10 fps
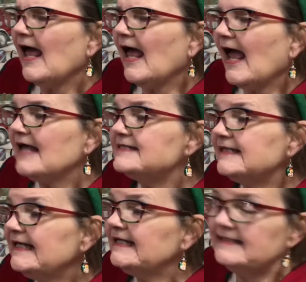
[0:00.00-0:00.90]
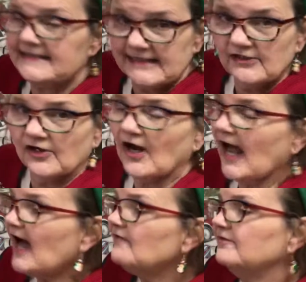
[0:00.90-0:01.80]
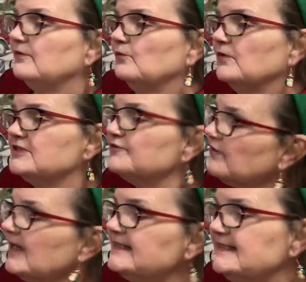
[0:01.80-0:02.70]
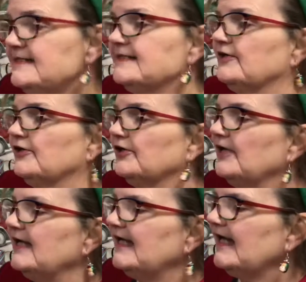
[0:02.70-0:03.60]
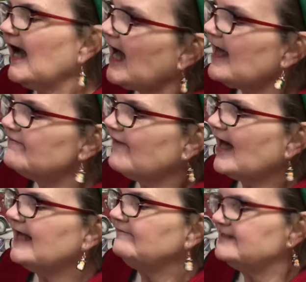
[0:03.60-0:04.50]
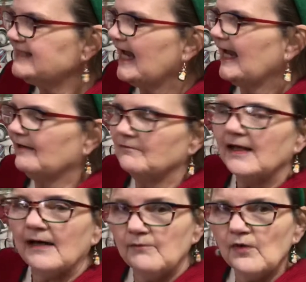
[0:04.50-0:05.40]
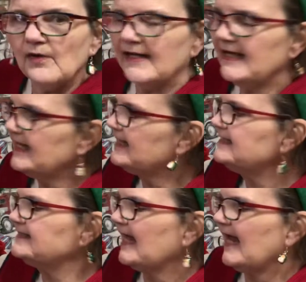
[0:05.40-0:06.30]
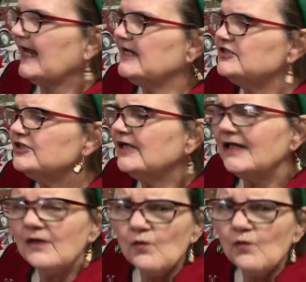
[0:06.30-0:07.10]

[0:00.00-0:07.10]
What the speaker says: As lead singer, Alvin was front and center. He high-fived Sam, a boy his age, in a